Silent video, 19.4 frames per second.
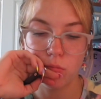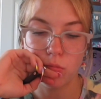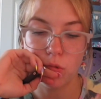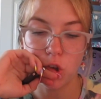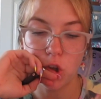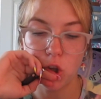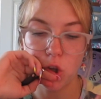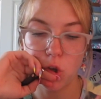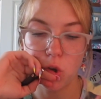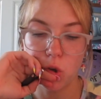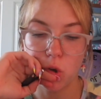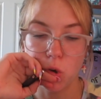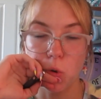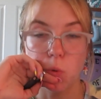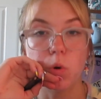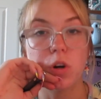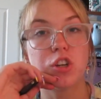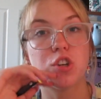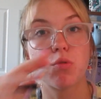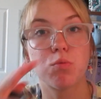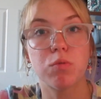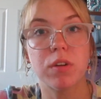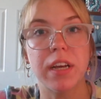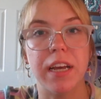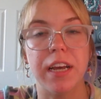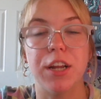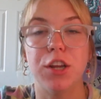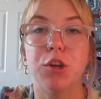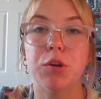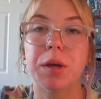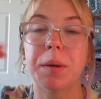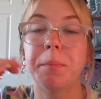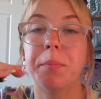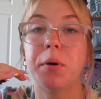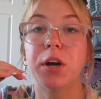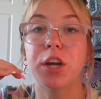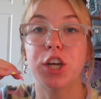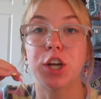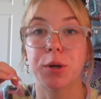you want to read, you can
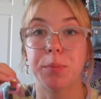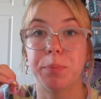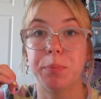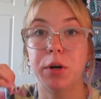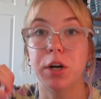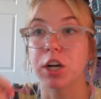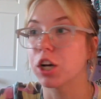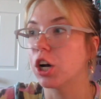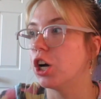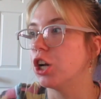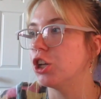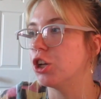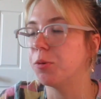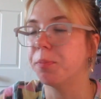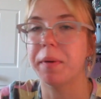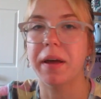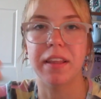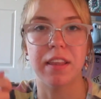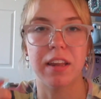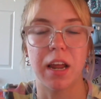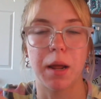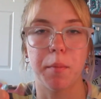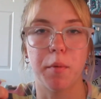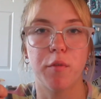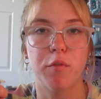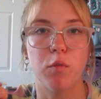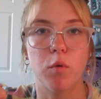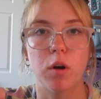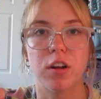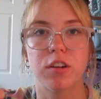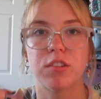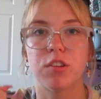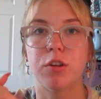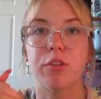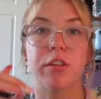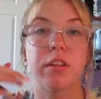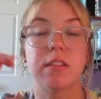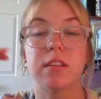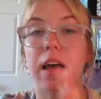put your book on your bed the night before.
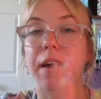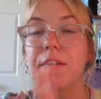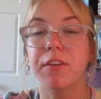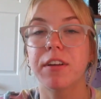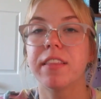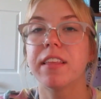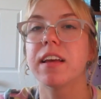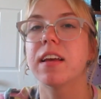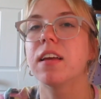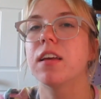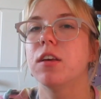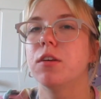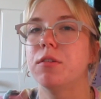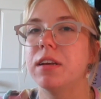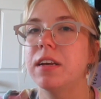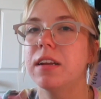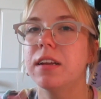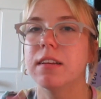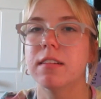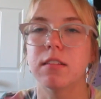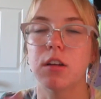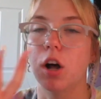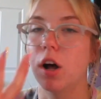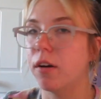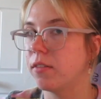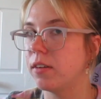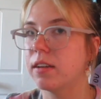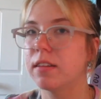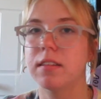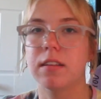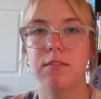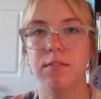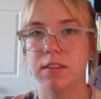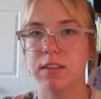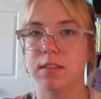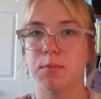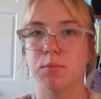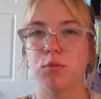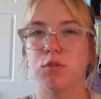So that's everything you need is obvious and
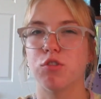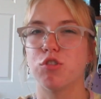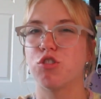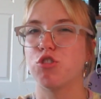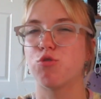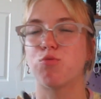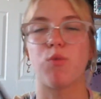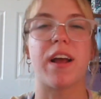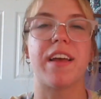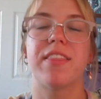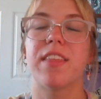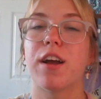visible, just right